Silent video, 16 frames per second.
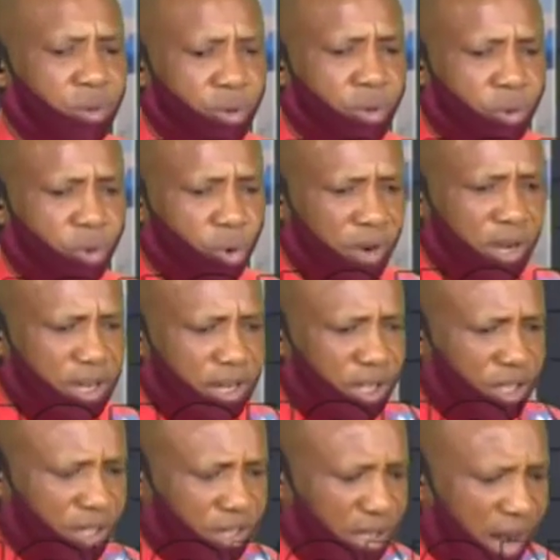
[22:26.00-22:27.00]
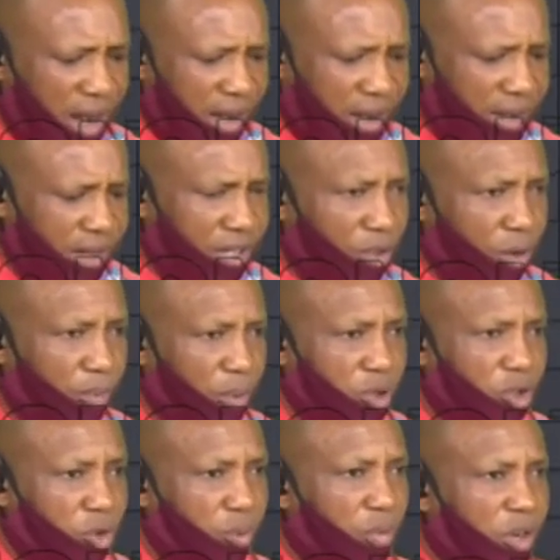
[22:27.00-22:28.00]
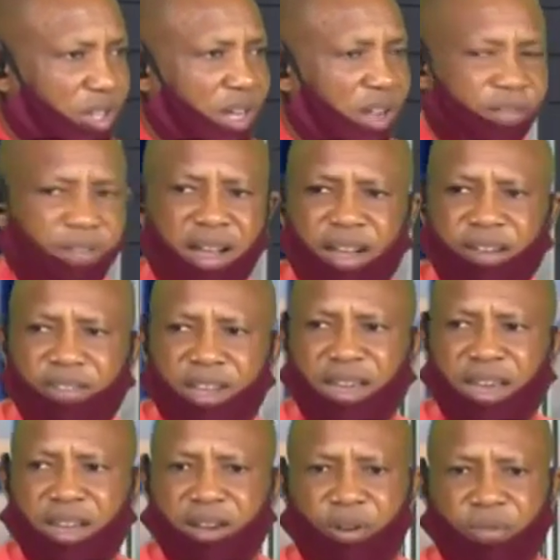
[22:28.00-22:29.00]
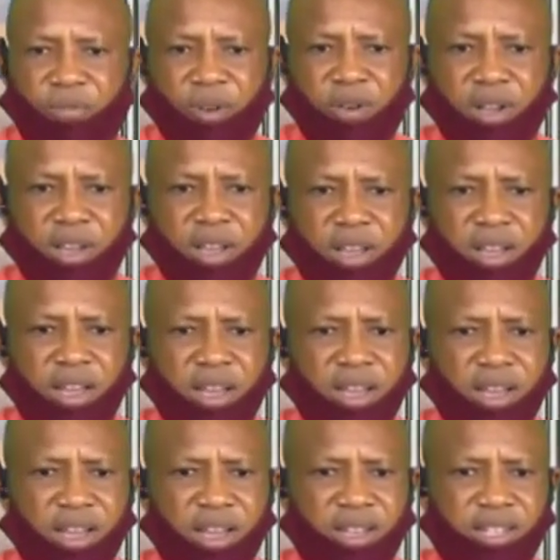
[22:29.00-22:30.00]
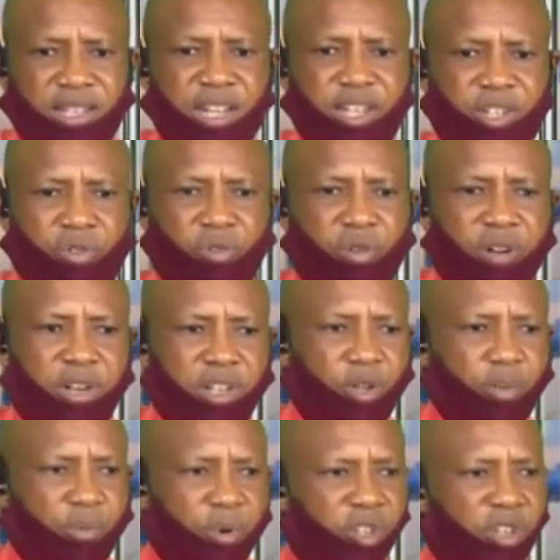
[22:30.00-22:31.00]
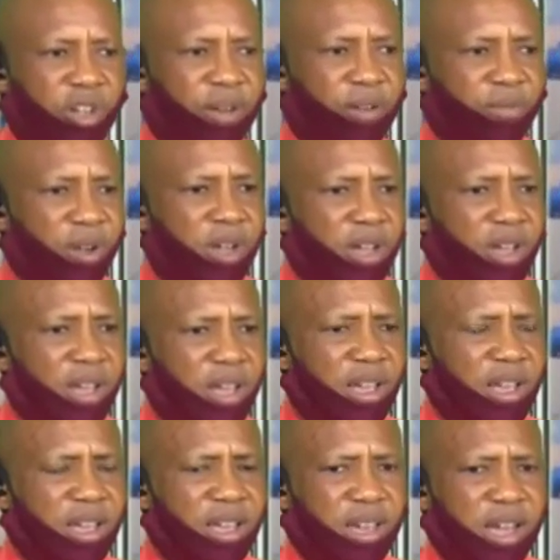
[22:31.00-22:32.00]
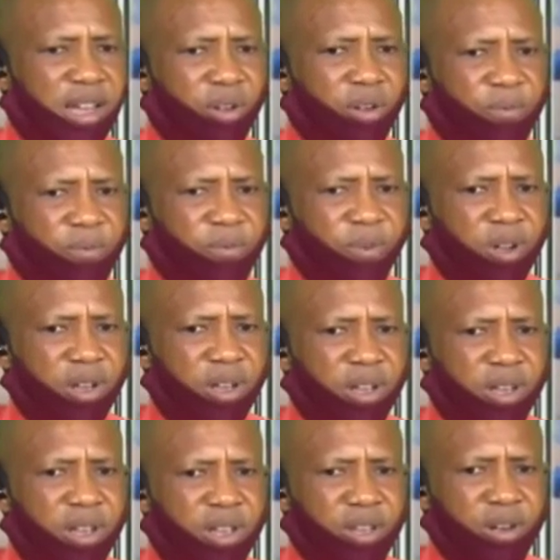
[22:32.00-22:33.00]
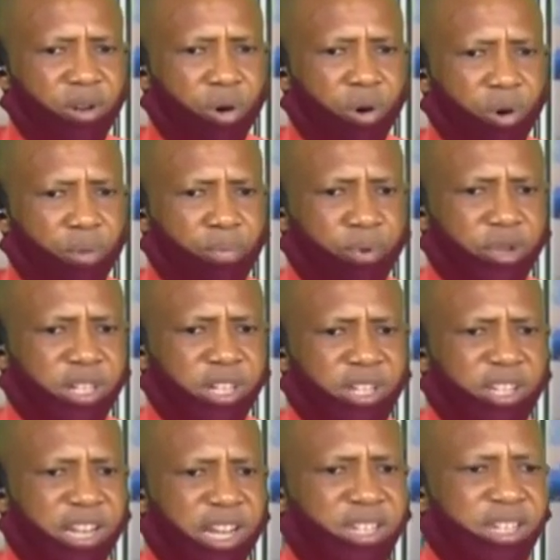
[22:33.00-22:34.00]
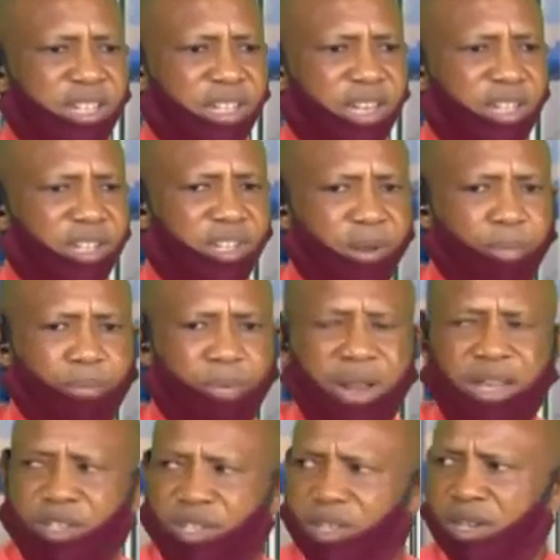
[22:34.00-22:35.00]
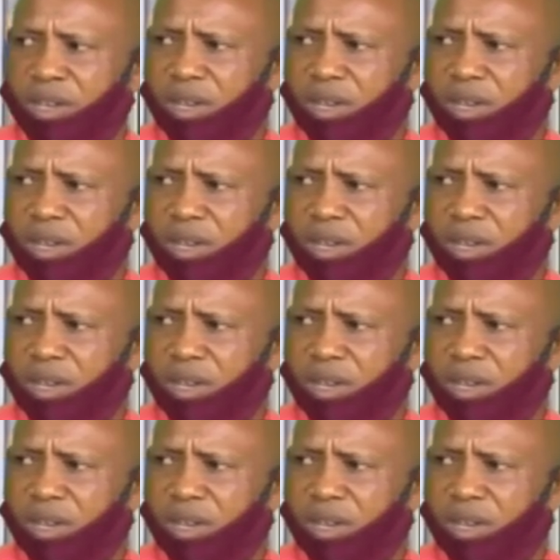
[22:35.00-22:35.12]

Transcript: during this time, they're supposed to must have, have a kind of uh, test run. They're supposed to have a kind of, you know, putting certain things in place.